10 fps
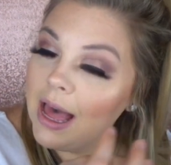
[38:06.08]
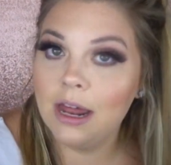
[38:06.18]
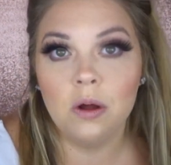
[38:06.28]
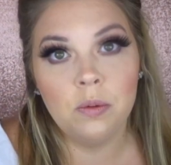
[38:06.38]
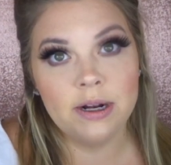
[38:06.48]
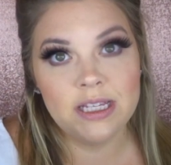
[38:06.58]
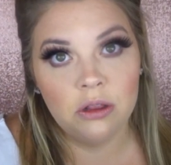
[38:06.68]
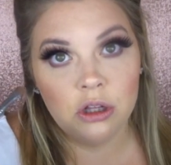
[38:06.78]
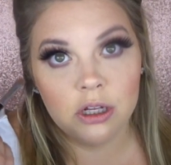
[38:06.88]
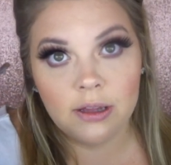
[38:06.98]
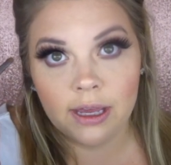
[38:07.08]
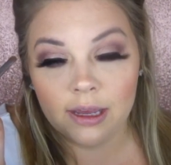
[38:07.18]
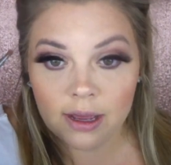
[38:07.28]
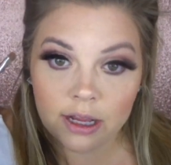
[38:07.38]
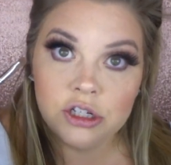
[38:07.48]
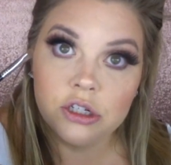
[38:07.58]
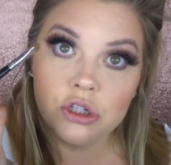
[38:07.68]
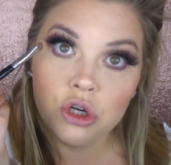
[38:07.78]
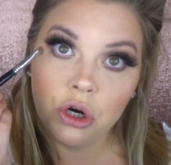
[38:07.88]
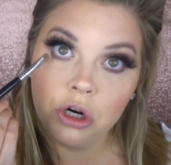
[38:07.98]
I don't want it to look like I
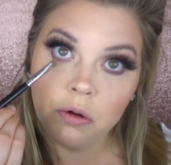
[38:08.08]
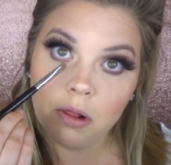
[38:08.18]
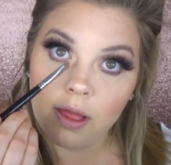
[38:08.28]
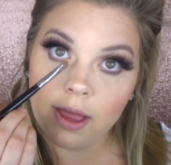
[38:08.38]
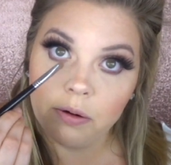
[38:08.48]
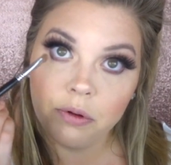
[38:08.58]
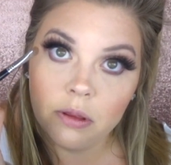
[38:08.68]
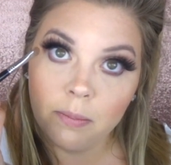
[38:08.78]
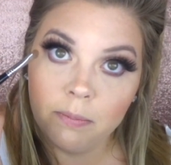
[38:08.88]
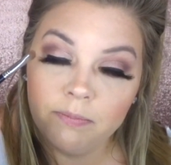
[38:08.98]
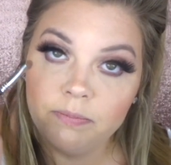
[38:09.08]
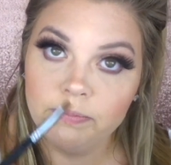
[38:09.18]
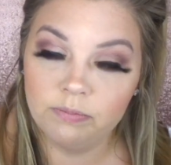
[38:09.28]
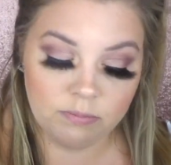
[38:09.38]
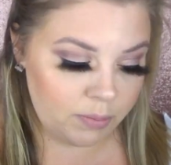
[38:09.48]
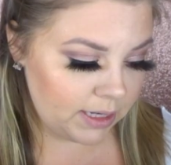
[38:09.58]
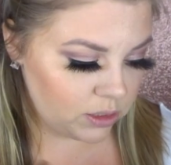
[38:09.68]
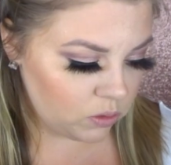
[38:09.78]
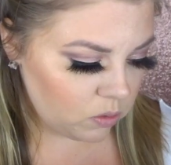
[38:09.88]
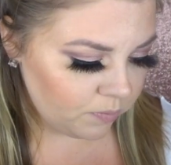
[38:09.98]
just drew a line with a
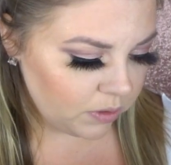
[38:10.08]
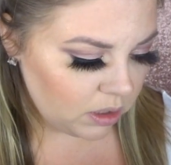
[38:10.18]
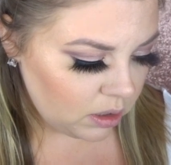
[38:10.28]
pencil.